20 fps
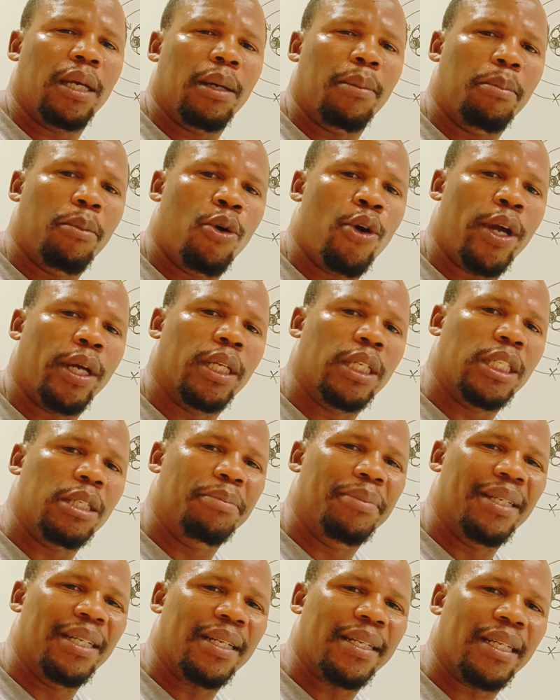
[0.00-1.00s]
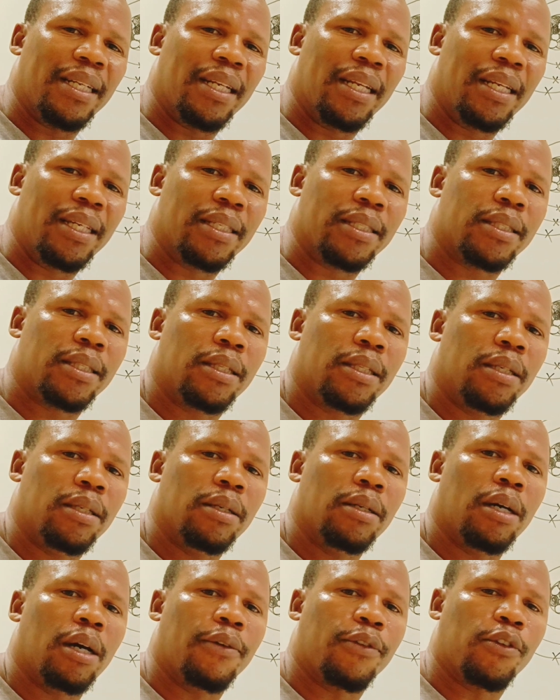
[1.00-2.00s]
more energy being released
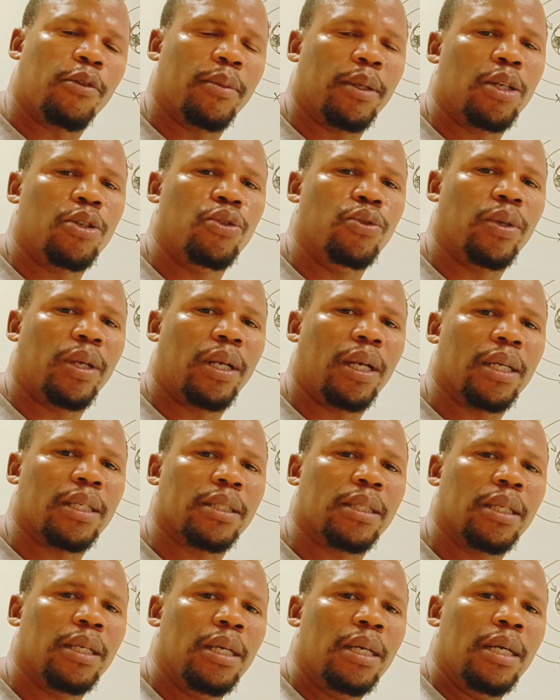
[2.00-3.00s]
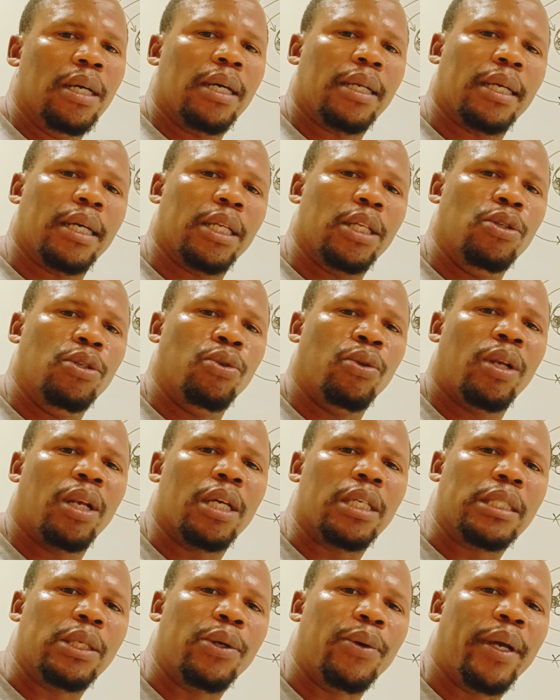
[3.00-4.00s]
from that nucleus. Rather,
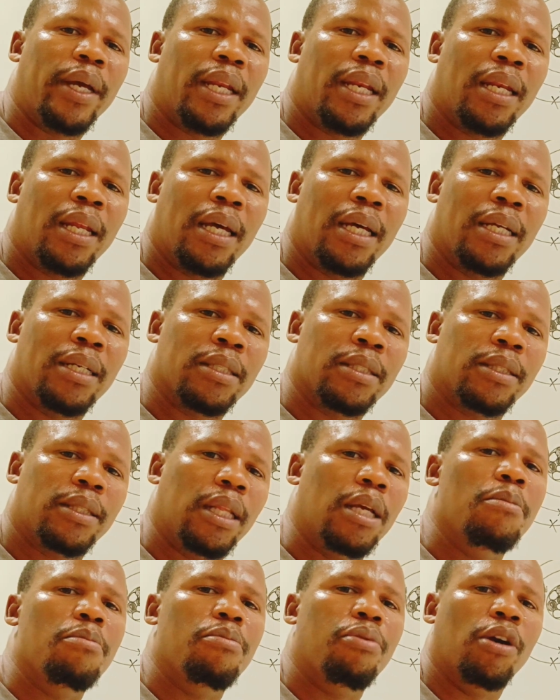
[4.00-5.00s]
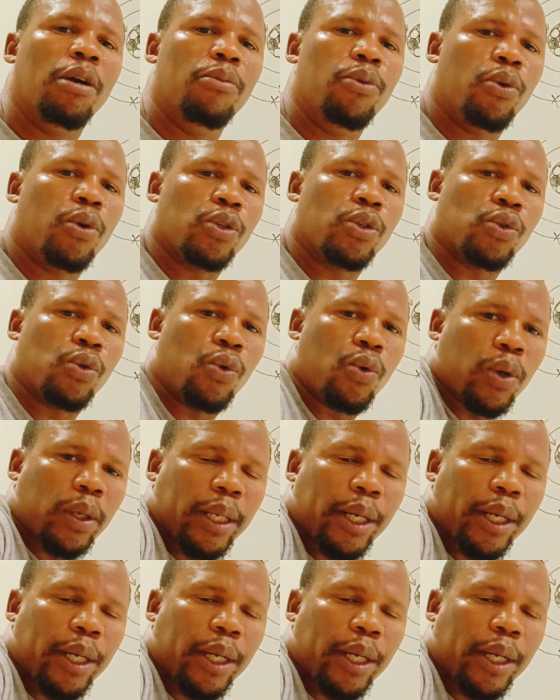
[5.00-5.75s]
nucleus is unstable because so